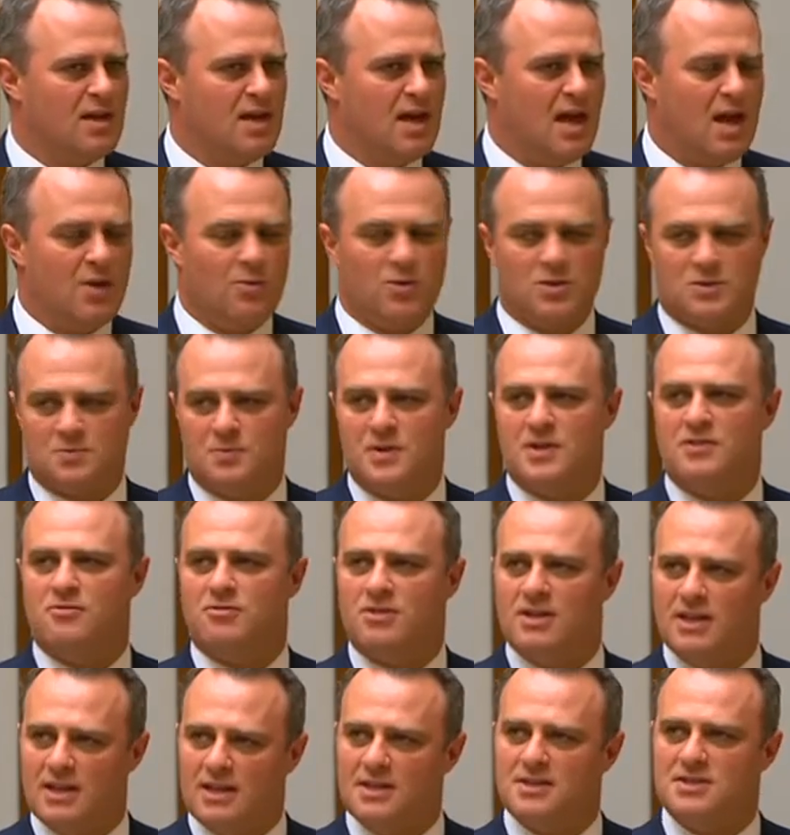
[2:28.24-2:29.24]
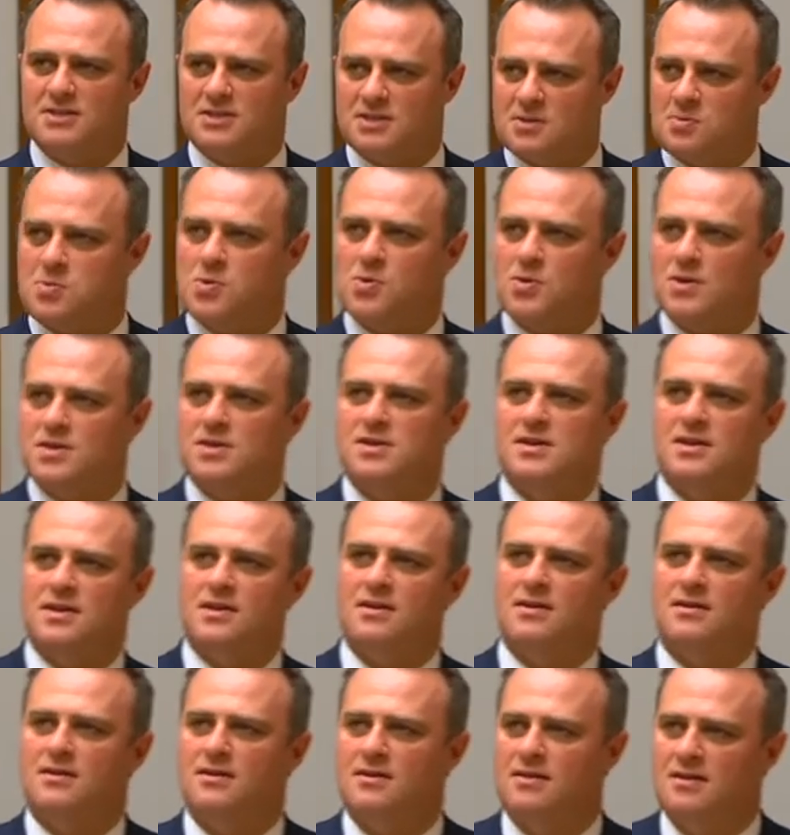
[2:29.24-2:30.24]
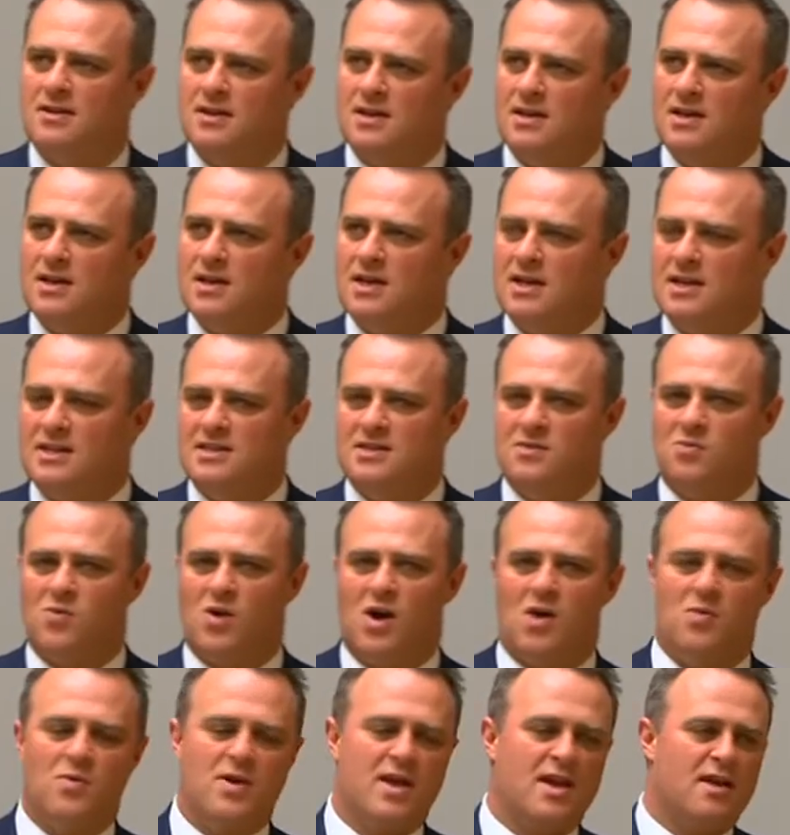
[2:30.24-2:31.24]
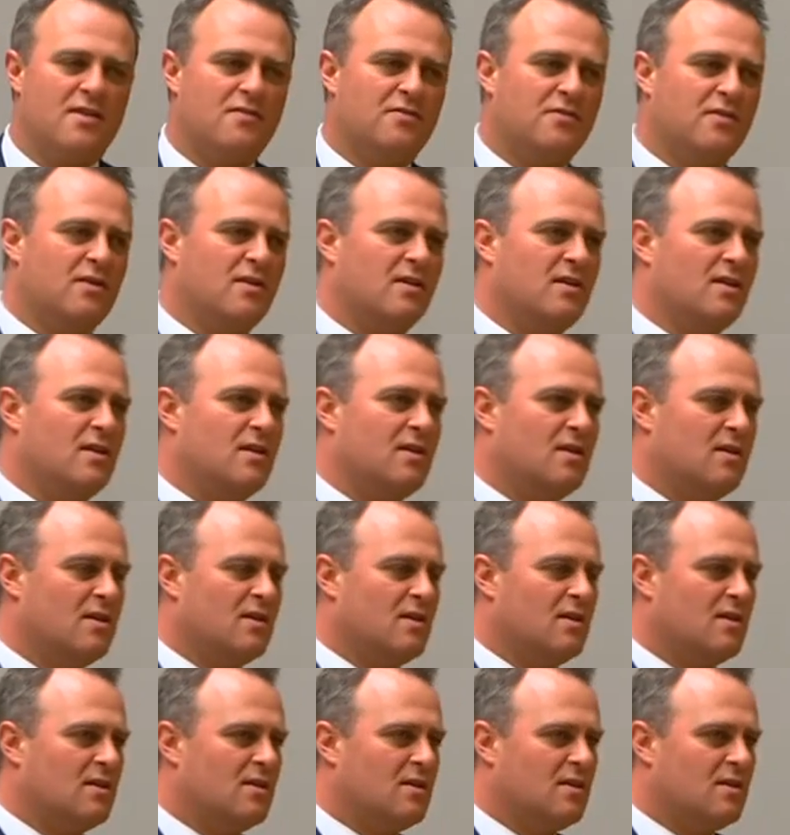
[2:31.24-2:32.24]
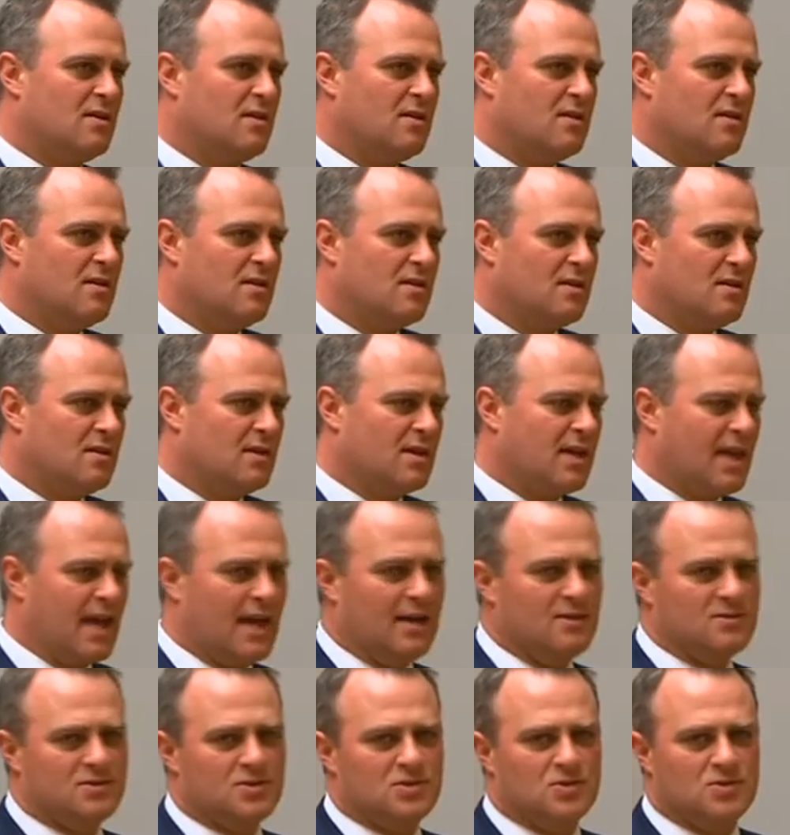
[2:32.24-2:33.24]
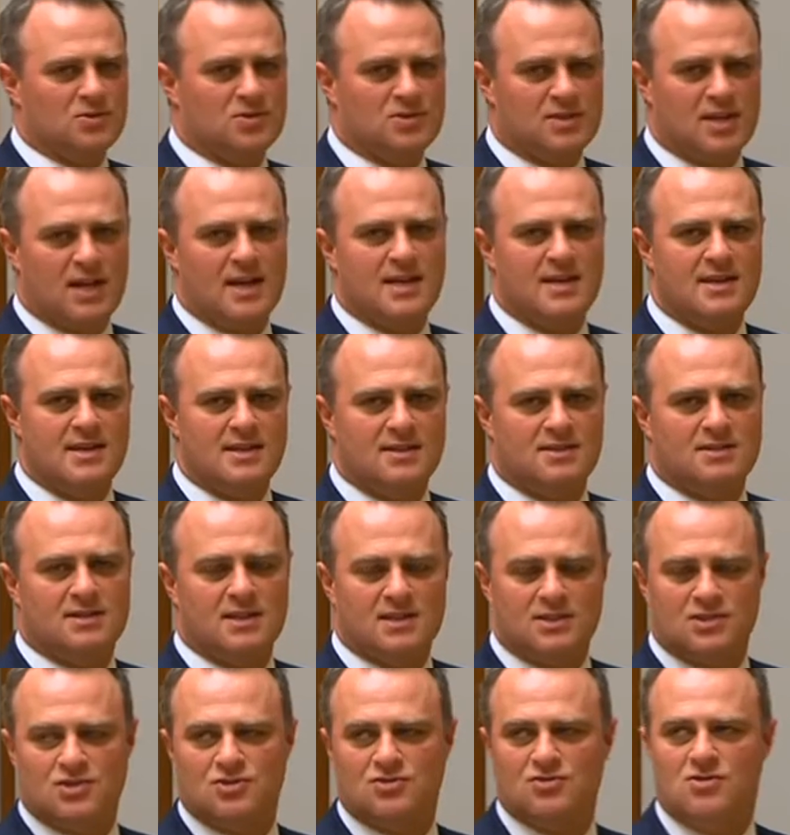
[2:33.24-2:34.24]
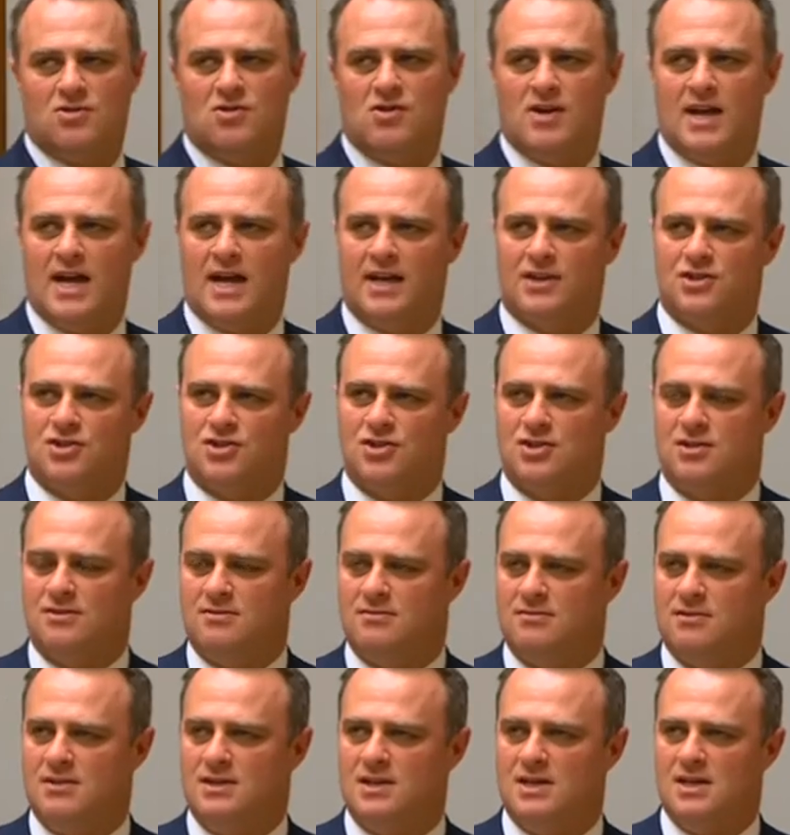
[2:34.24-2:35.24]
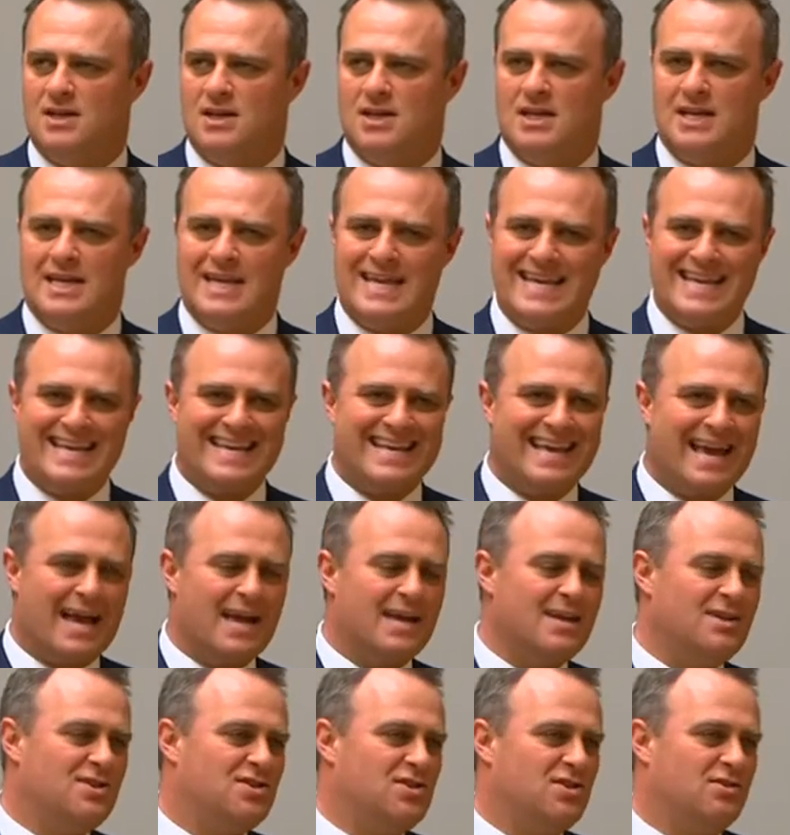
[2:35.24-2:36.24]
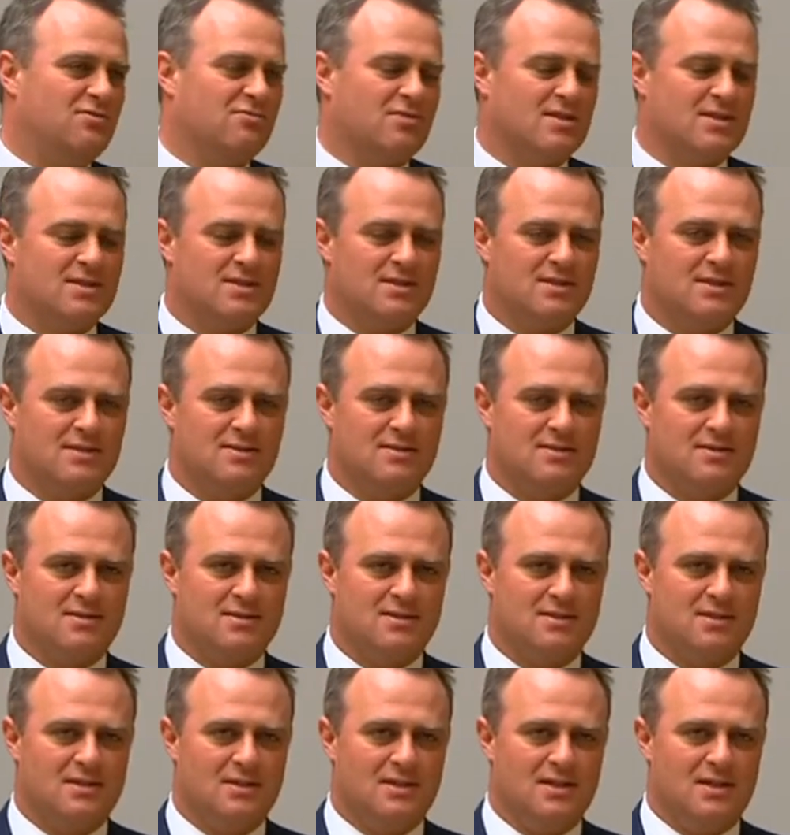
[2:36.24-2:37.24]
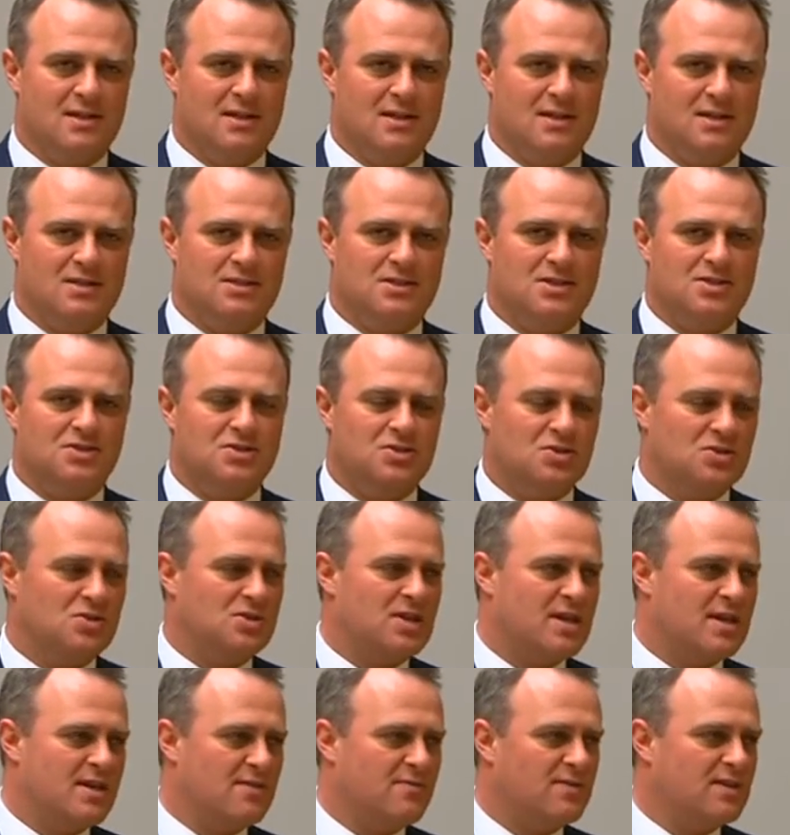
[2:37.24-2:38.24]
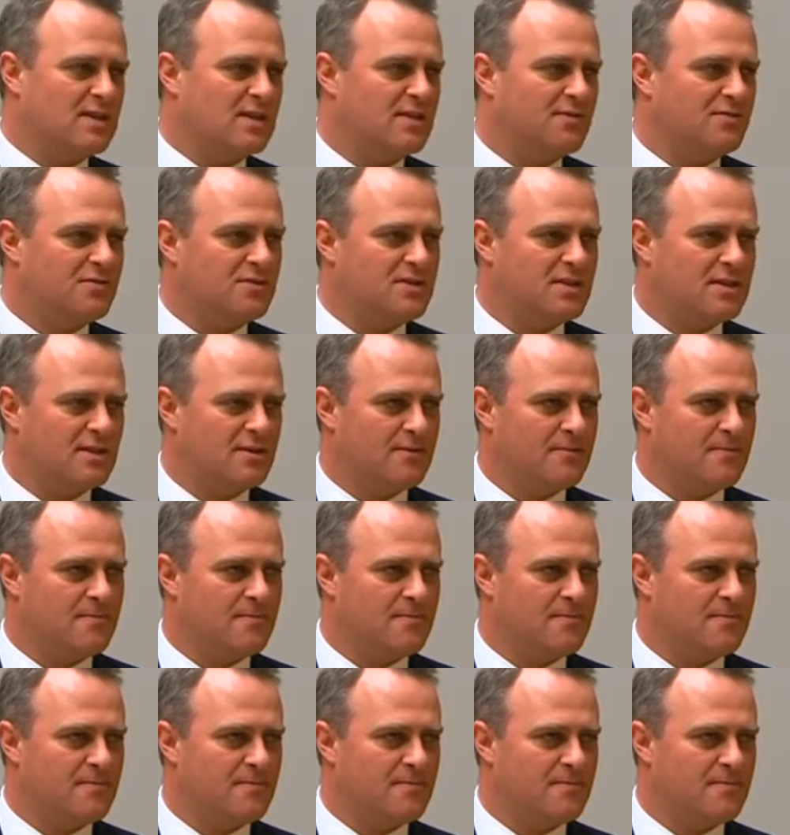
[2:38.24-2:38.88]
And what's been really disappointing is that while we have councils taking such strong action, engaging residents to do the heavy lifting,